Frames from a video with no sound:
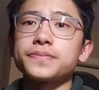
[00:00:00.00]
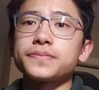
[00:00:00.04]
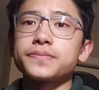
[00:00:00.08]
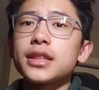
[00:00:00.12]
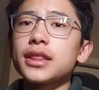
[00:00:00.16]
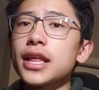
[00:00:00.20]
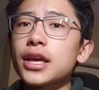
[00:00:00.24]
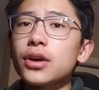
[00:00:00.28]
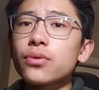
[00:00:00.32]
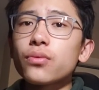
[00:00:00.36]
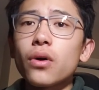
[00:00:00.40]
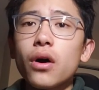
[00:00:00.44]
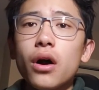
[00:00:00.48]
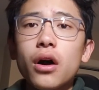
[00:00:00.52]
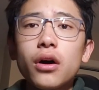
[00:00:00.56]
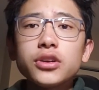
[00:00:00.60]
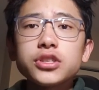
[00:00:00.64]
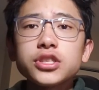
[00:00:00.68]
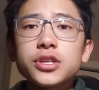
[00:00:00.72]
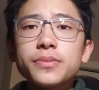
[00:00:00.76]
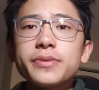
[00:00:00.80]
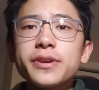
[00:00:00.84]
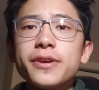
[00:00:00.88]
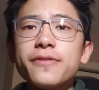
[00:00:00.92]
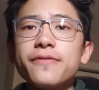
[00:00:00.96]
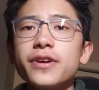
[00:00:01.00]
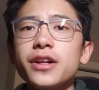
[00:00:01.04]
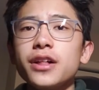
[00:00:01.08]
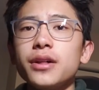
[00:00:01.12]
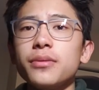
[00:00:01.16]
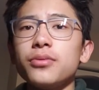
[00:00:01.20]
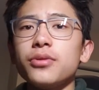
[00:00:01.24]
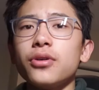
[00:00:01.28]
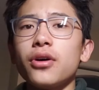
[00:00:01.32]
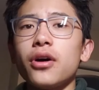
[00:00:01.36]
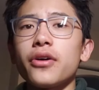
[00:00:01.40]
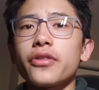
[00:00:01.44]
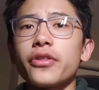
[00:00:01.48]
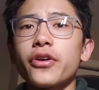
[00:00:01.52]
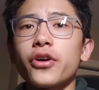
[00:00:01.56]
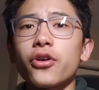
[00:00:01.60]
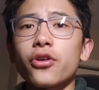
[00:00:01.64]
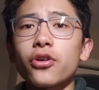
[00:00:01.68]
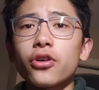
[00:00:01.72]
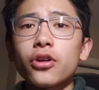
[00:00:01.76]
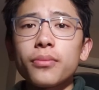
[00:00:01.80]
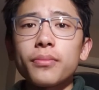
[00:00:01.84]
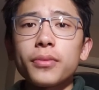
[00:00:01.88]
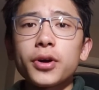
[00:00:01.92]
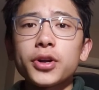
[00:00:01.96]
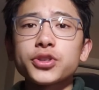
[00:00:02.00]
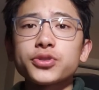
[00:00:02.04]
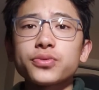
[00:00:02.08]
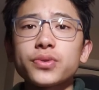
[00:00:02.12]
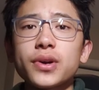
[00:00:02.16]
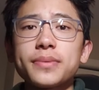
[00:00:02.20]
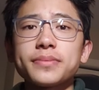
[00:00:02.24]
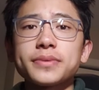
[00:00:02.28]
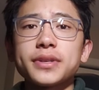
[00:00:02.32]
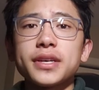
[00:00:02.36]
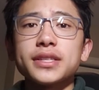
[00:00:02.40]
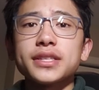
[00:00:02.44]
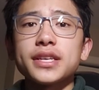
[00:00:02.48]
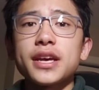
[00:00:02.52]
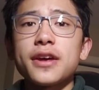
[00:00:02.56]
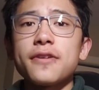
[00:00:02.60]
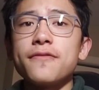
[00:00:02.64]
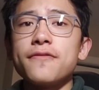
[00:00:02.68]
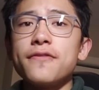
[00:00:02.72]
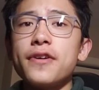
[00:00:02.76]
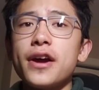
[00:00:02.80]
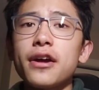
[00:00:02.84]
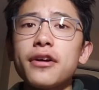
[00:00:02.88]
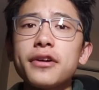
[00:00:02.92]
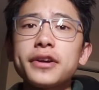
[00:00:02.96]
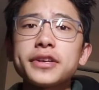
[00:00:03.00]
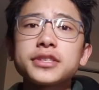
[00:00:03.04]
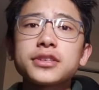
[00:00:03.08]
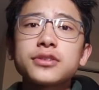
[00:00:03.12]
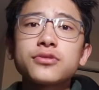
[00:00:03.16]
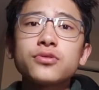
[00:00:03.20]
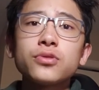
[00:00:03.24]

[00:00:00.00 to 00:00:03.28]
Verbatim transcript: The link will also be available on the Earl March websites and various